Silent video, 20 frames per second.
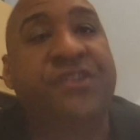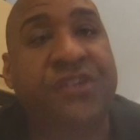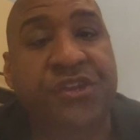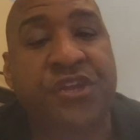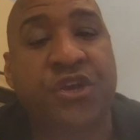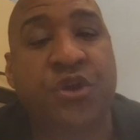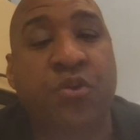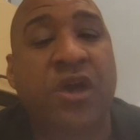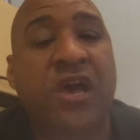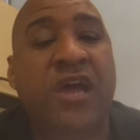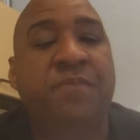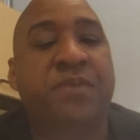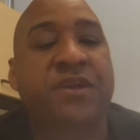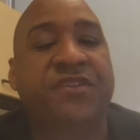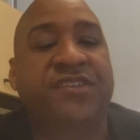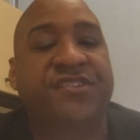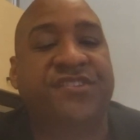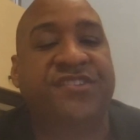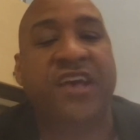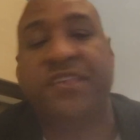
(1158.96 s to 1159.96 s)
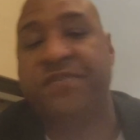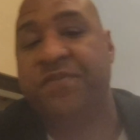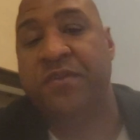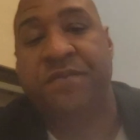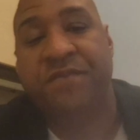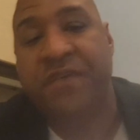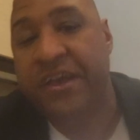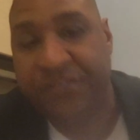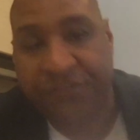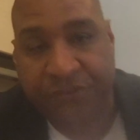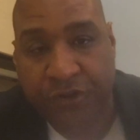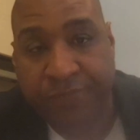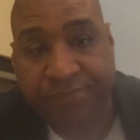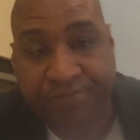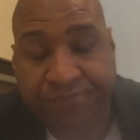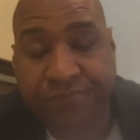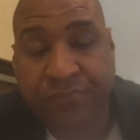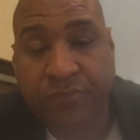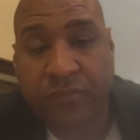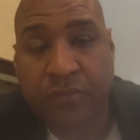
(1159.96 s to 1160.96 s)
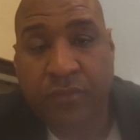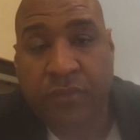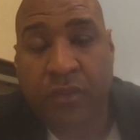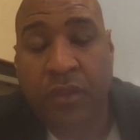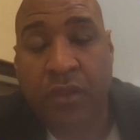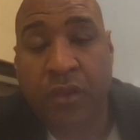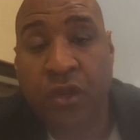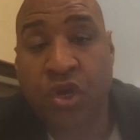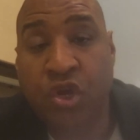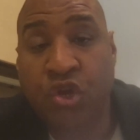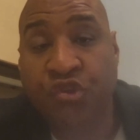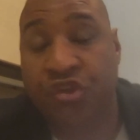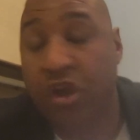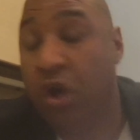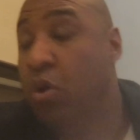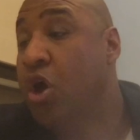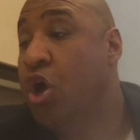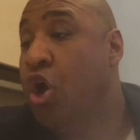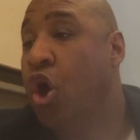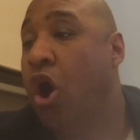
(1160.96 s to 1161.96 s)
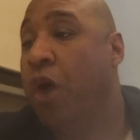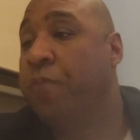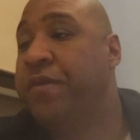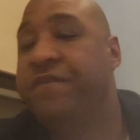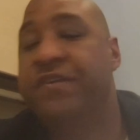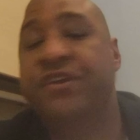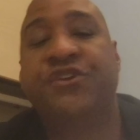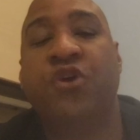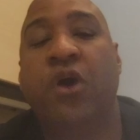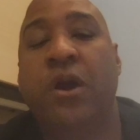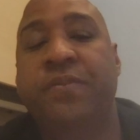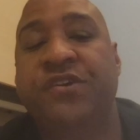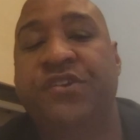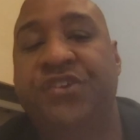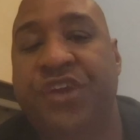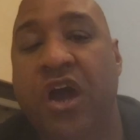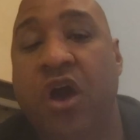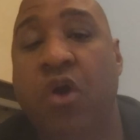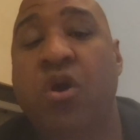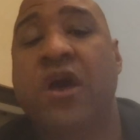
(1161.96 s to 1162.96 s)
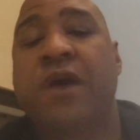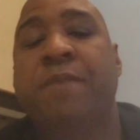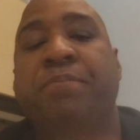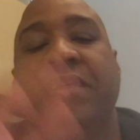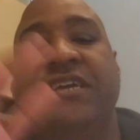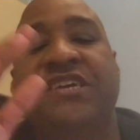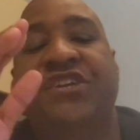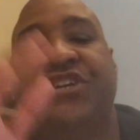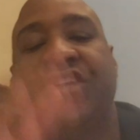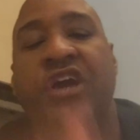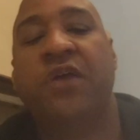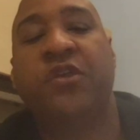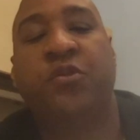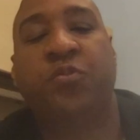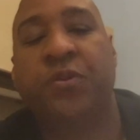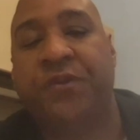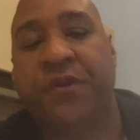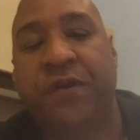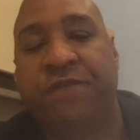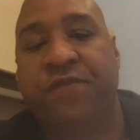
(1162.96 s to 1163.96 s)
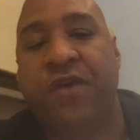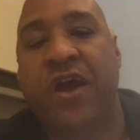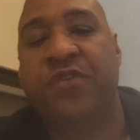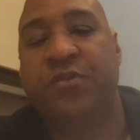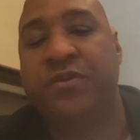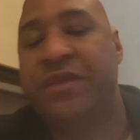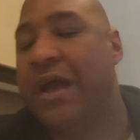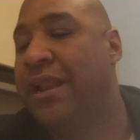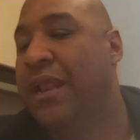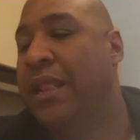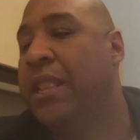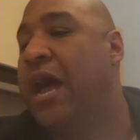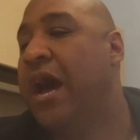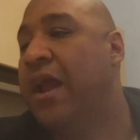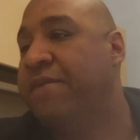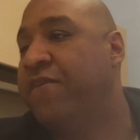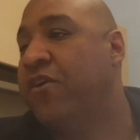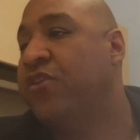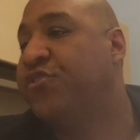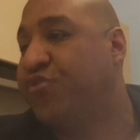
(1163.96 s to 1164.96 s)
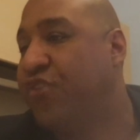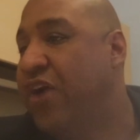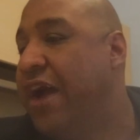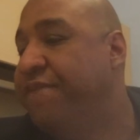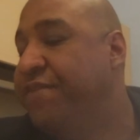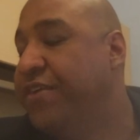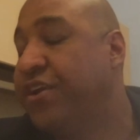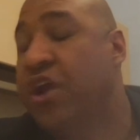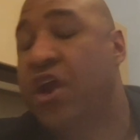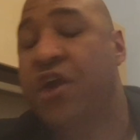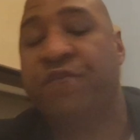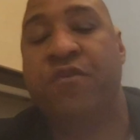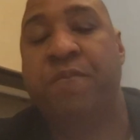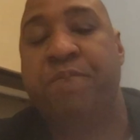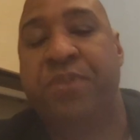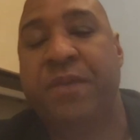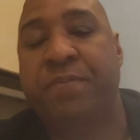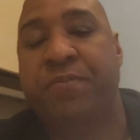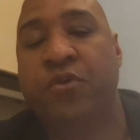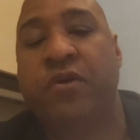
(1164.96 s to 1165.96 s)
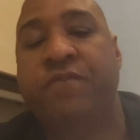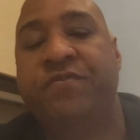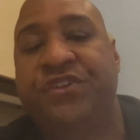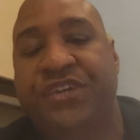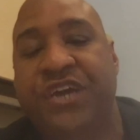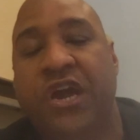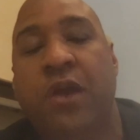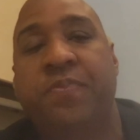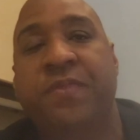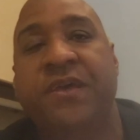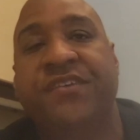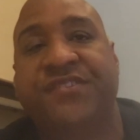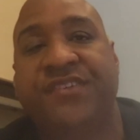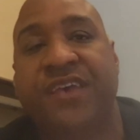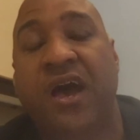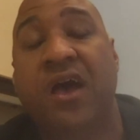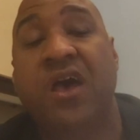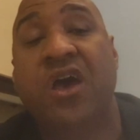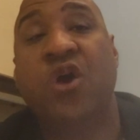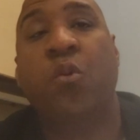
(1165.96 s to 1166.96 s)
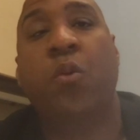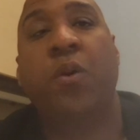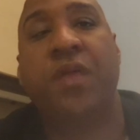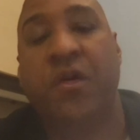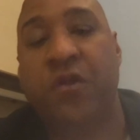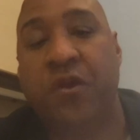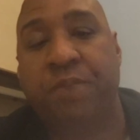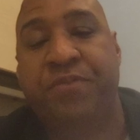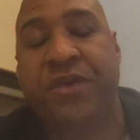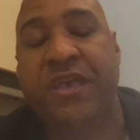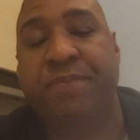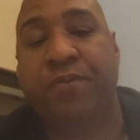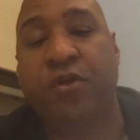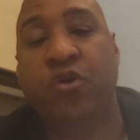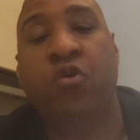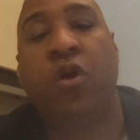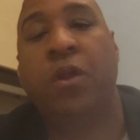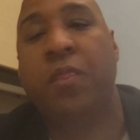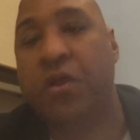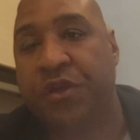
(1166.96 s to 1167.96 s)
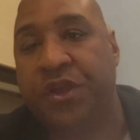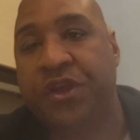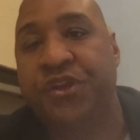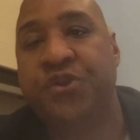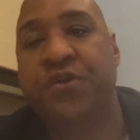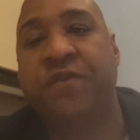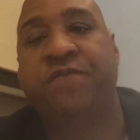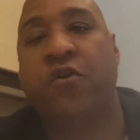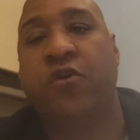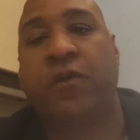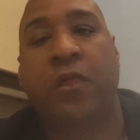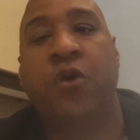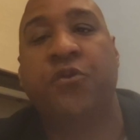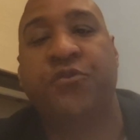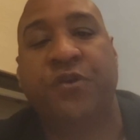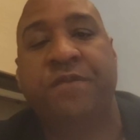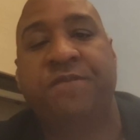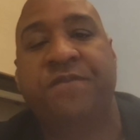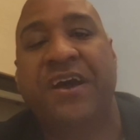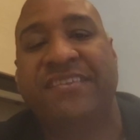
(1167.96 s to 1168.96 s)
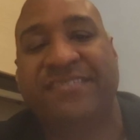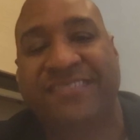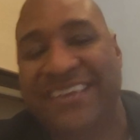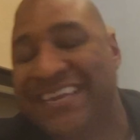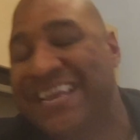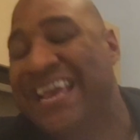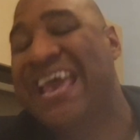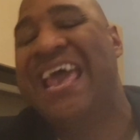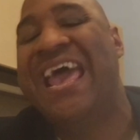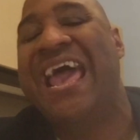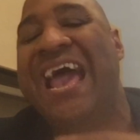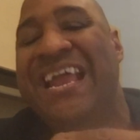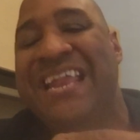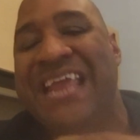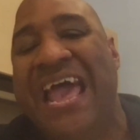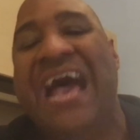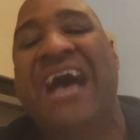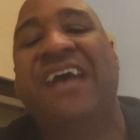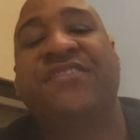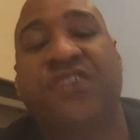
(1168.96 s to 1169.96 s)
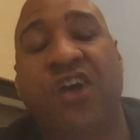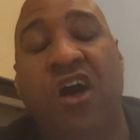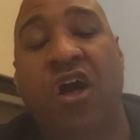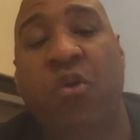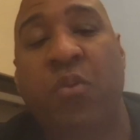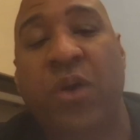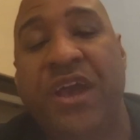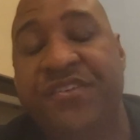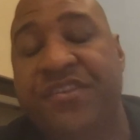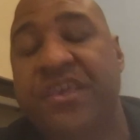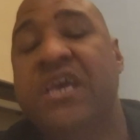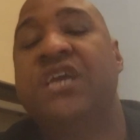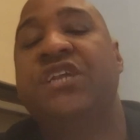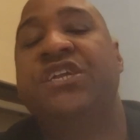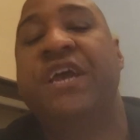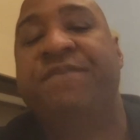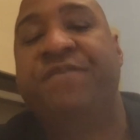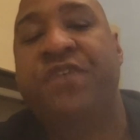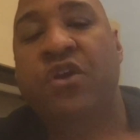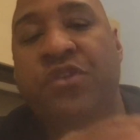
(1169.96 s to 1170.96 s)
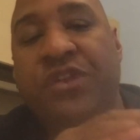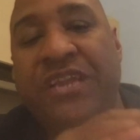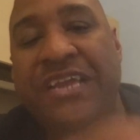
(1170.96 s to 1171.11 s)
to do to be a successful investor. So hope you've enjoyed the show. Please share this with your friends. We've gotten a lot of our traffic from people who have shared this with other people who are looking to do foreclosure investing. And as always, if you